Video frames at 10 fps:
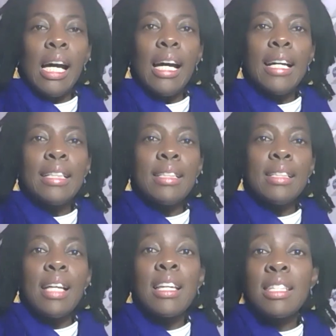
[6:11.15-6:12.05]

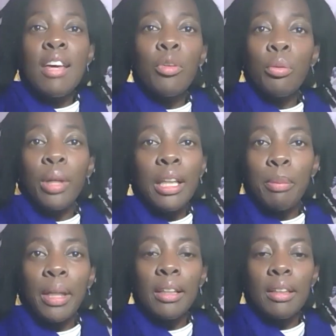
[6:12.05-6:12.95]
and has never really
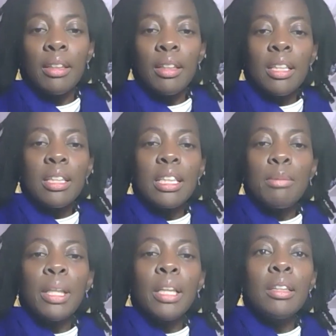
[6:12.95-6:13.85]
been
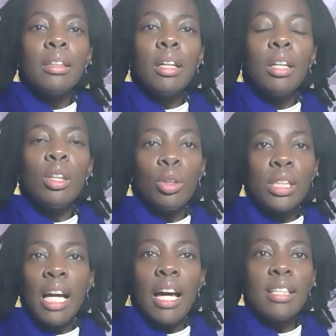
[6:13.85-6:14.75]
deeply
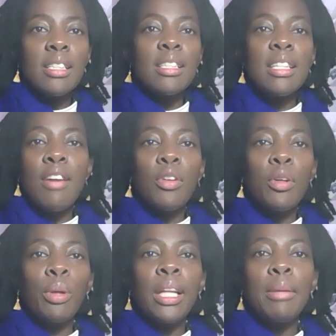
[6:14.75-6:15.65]
looked at, has
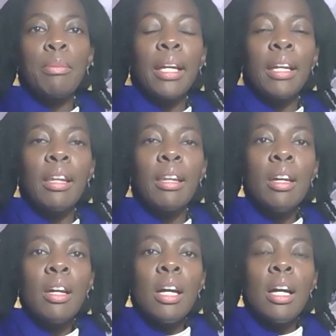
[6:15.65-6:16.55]
never really been